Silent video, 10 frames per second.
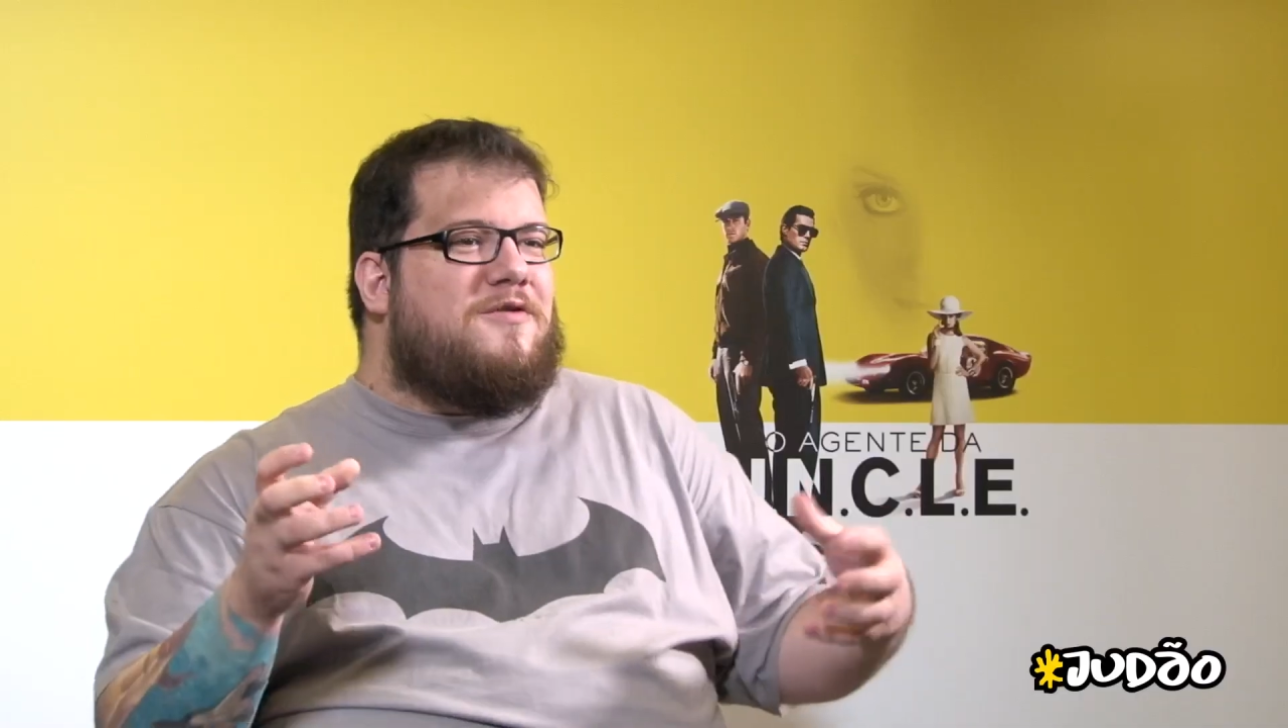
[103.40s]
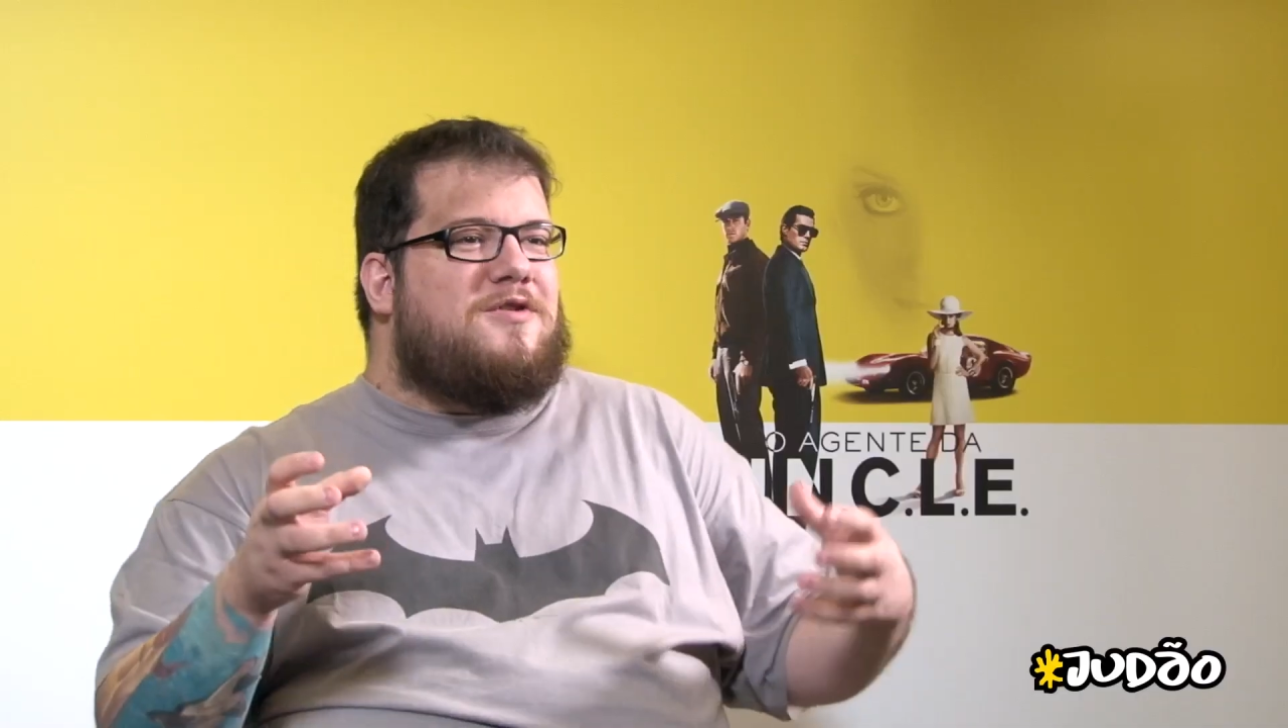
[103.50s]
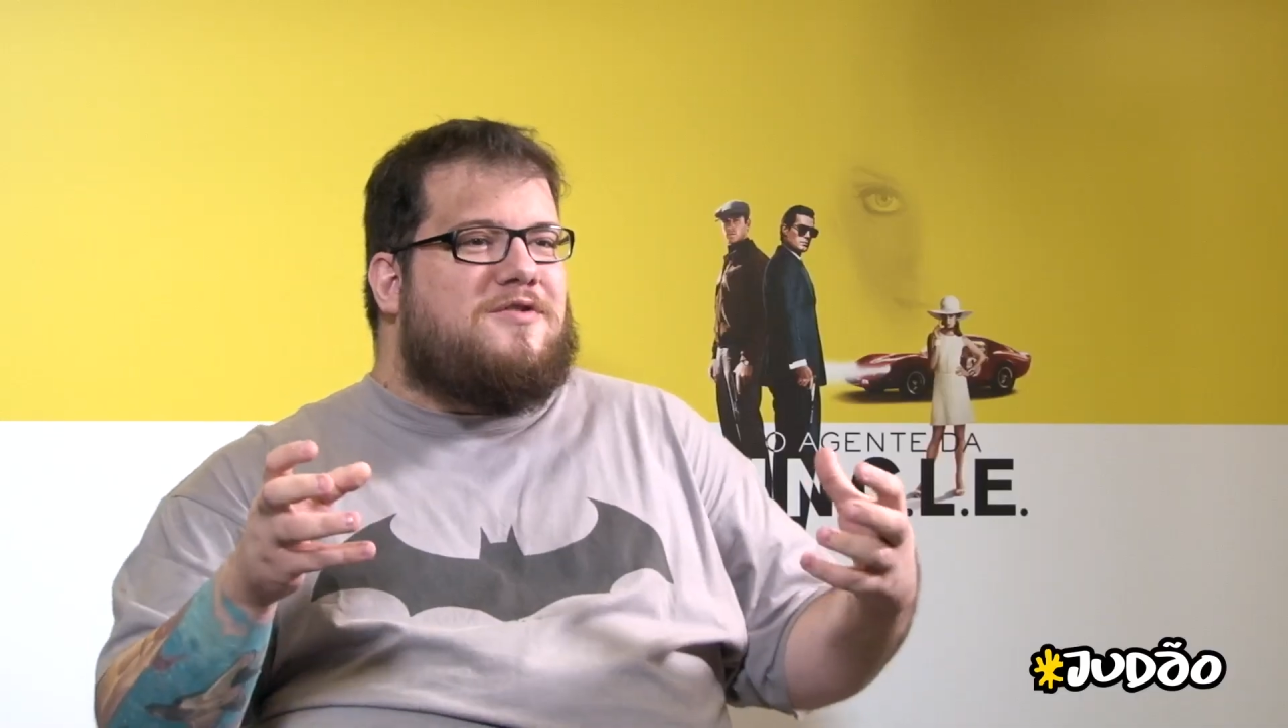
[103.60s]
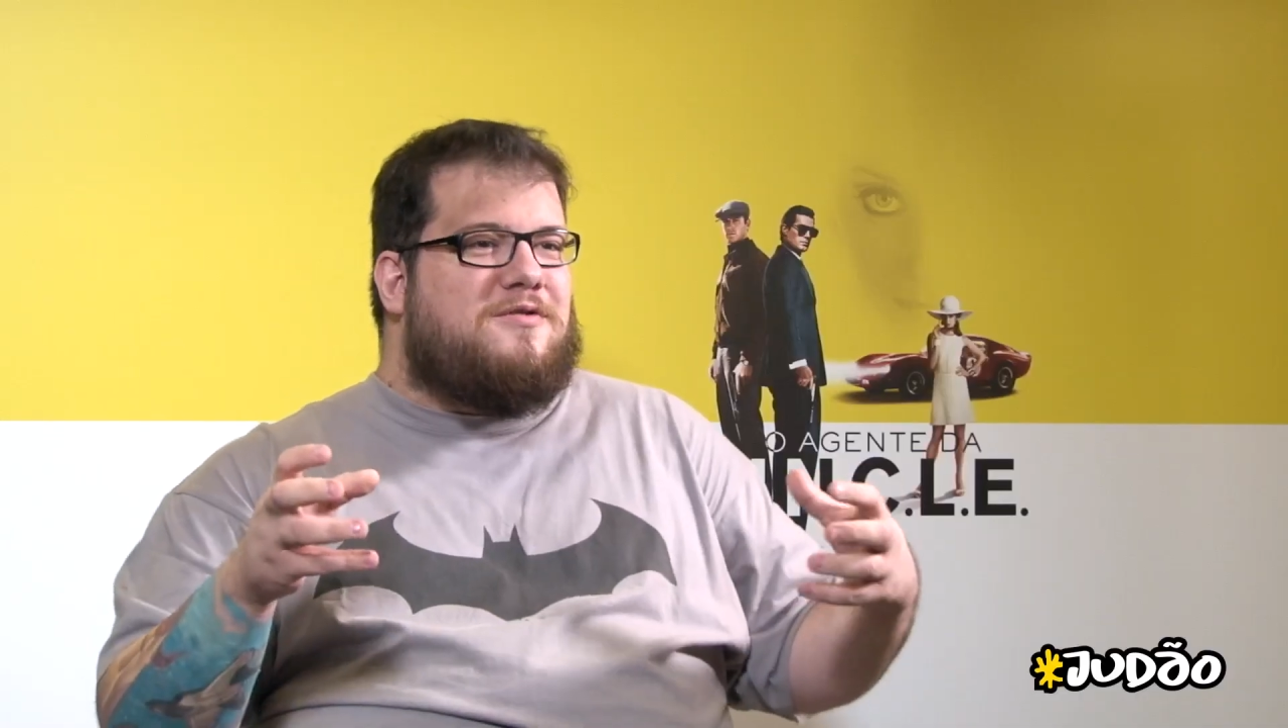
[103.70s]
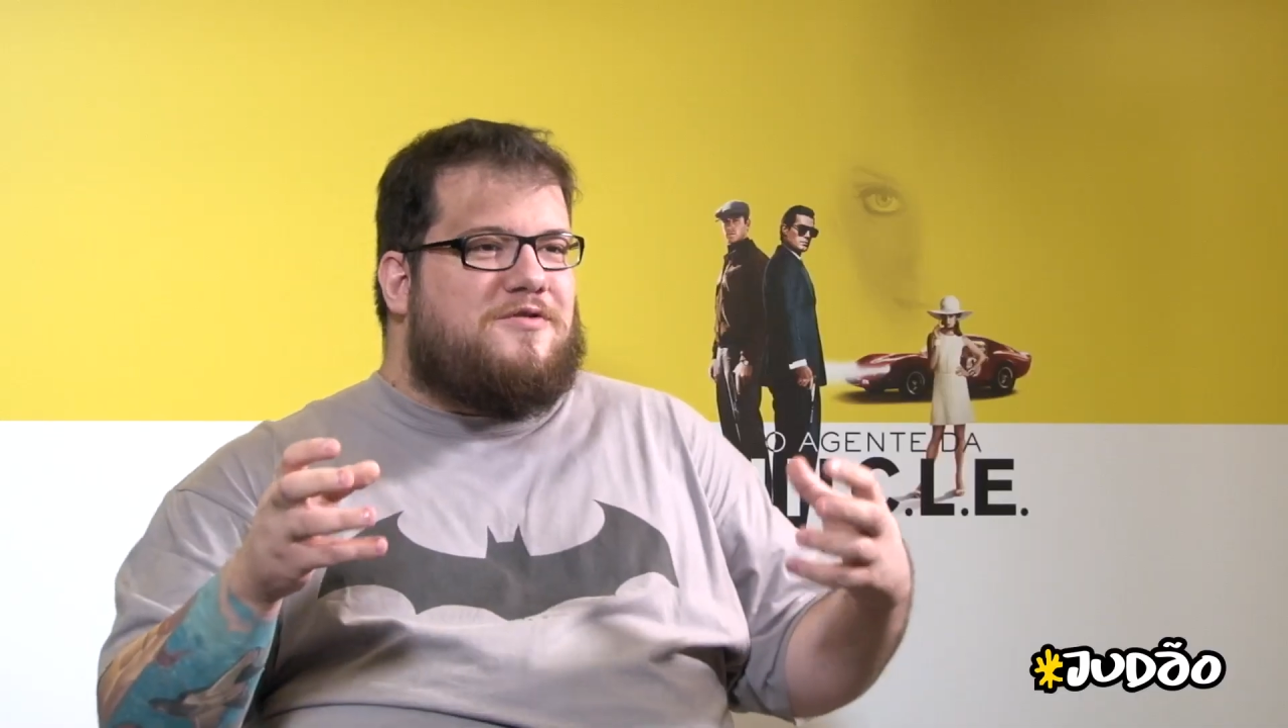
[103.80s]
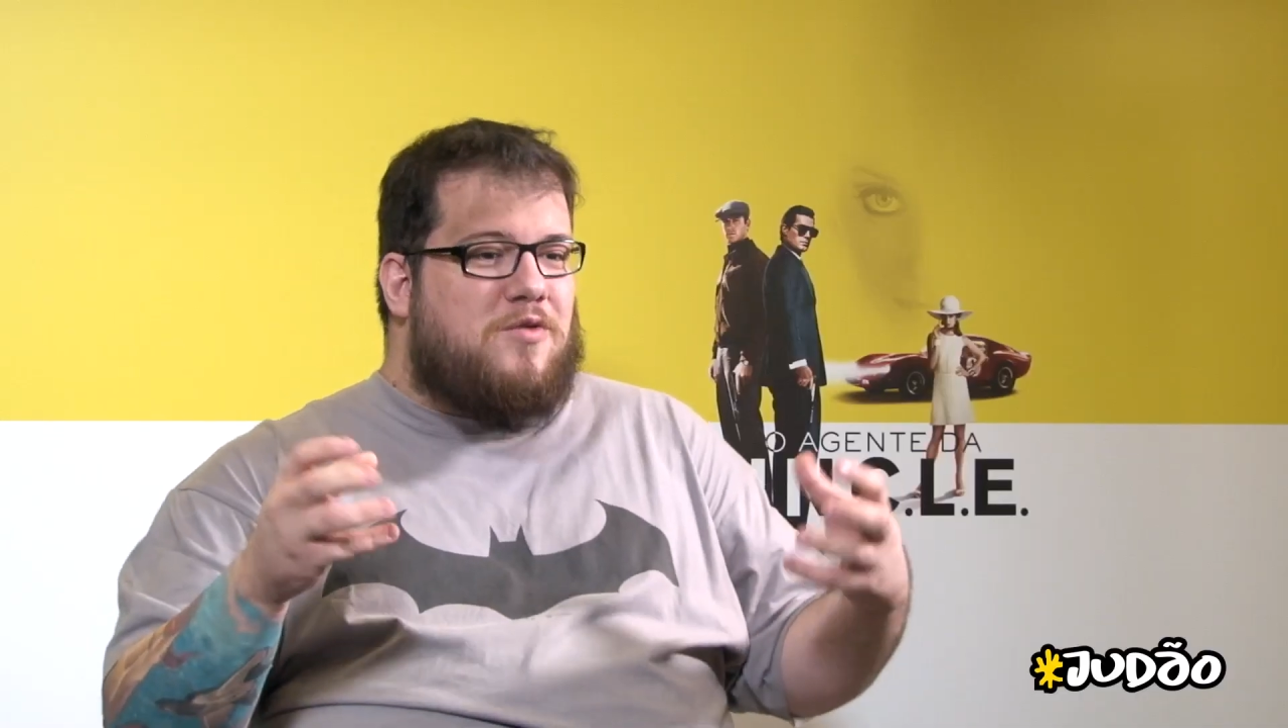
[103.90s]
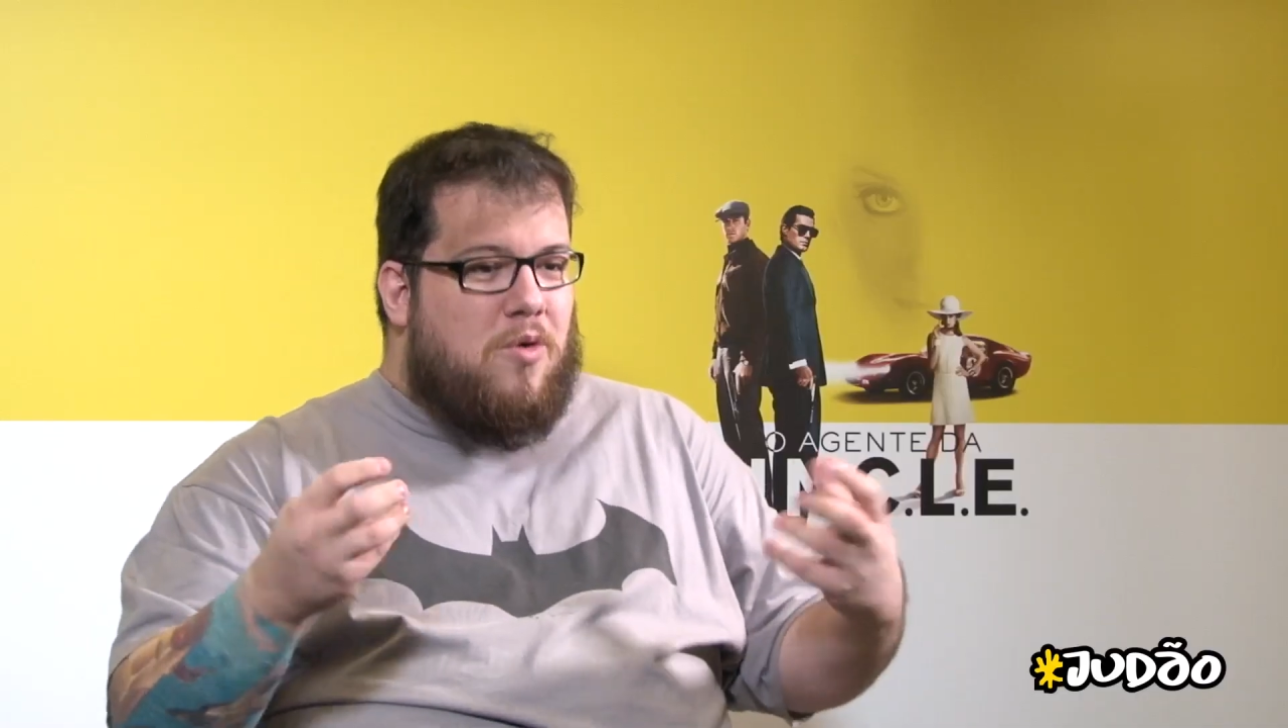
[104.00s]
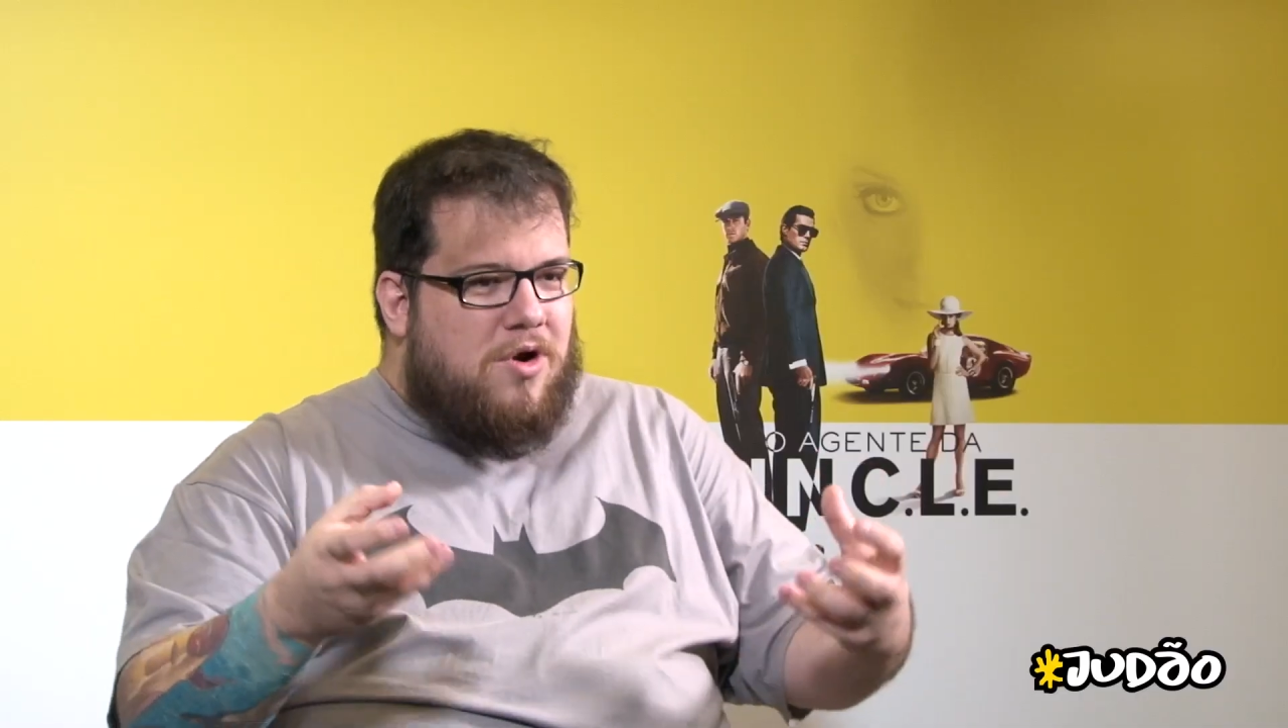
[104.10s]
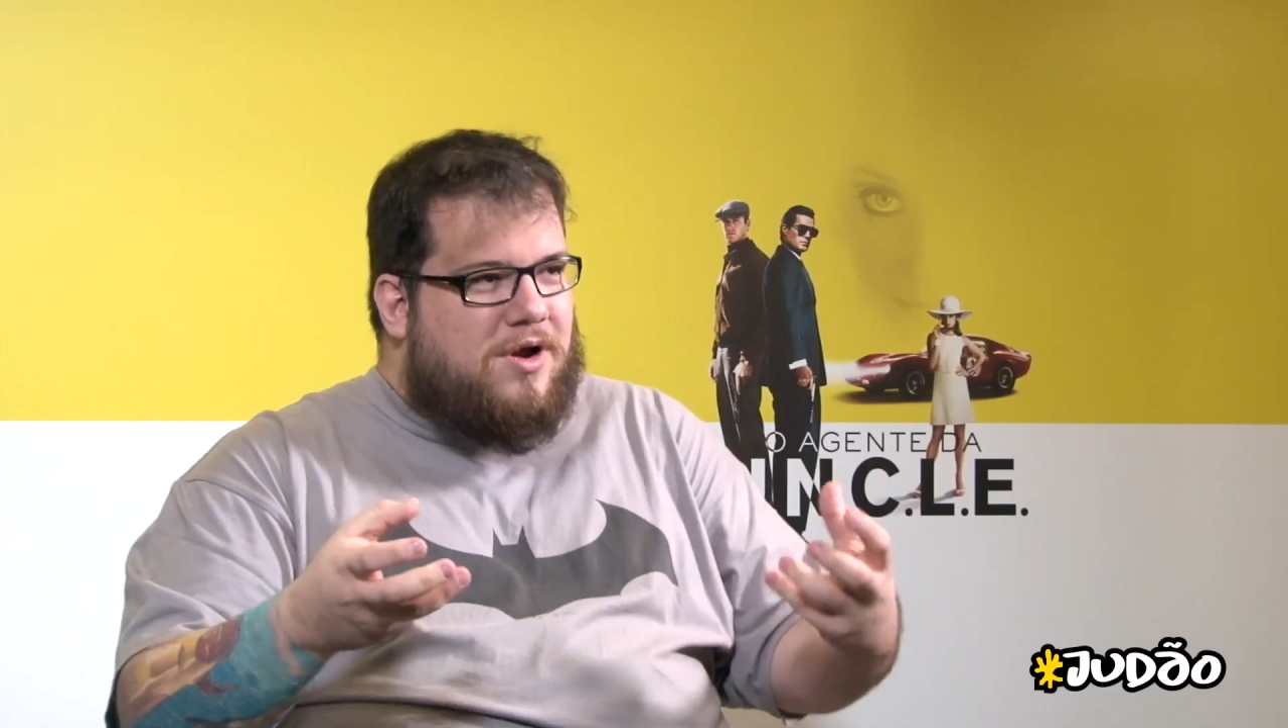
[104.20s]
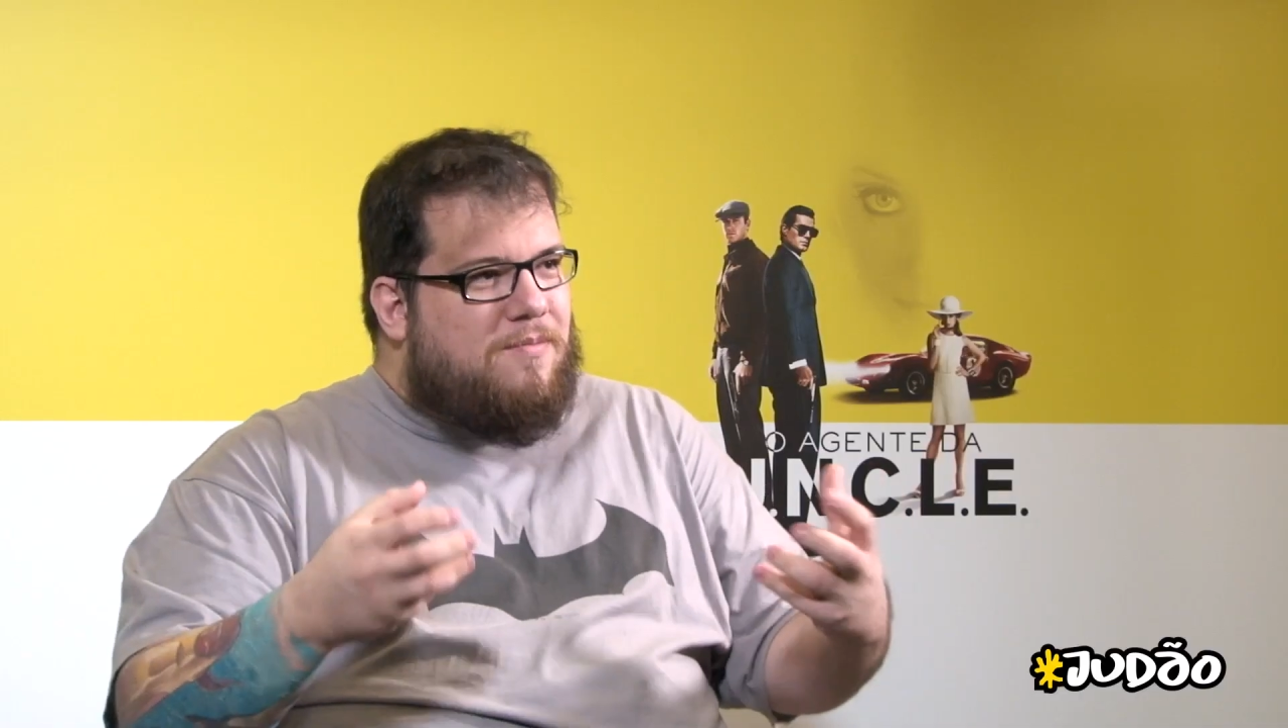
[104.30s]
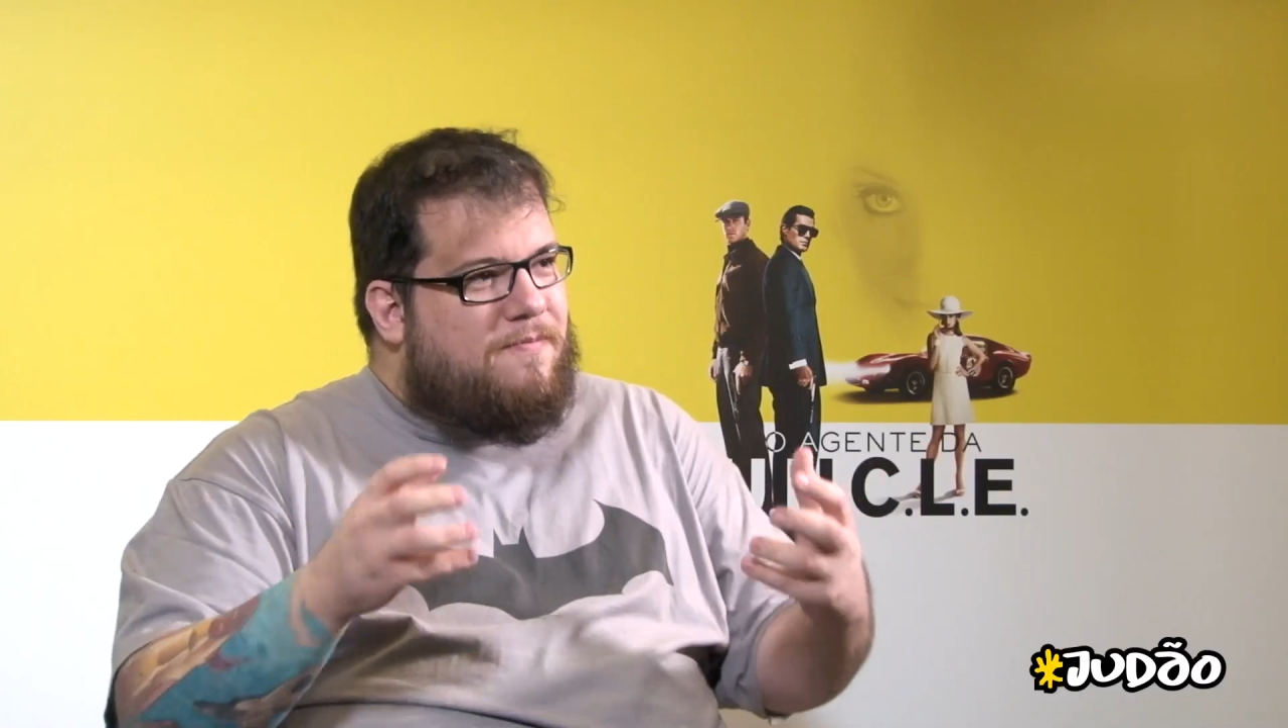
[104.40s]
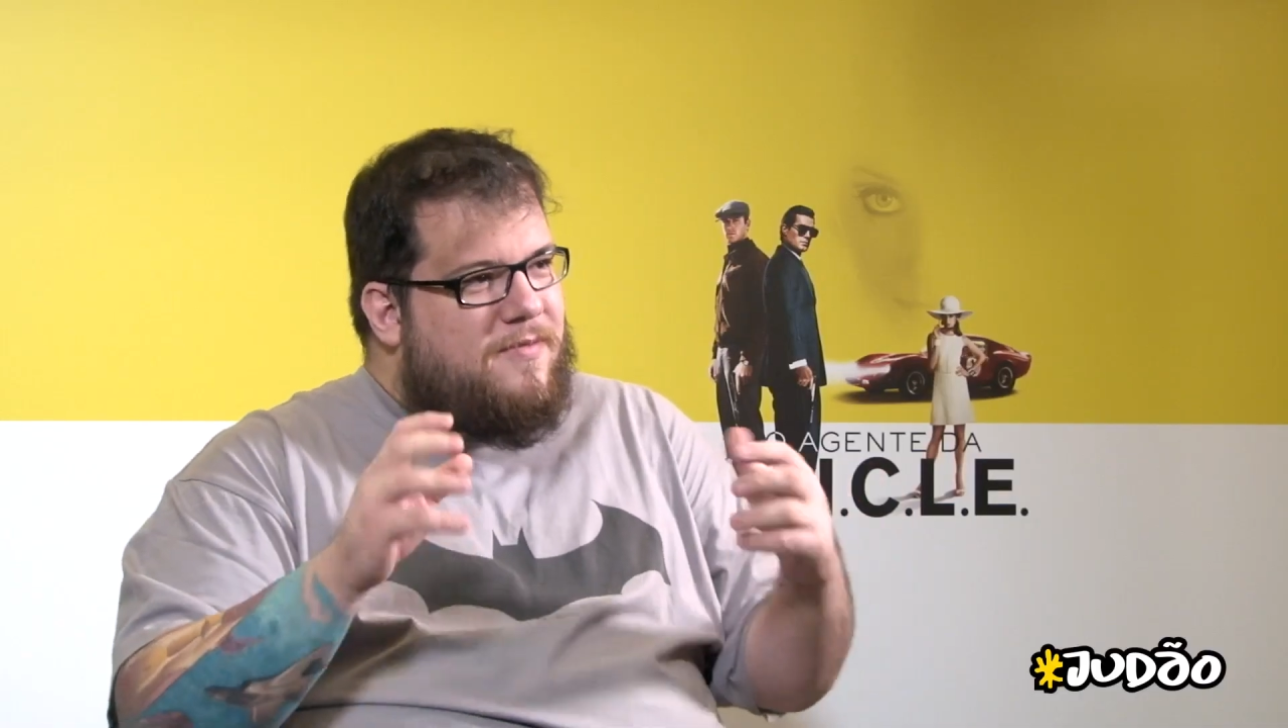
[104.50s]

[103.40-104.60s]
for you to work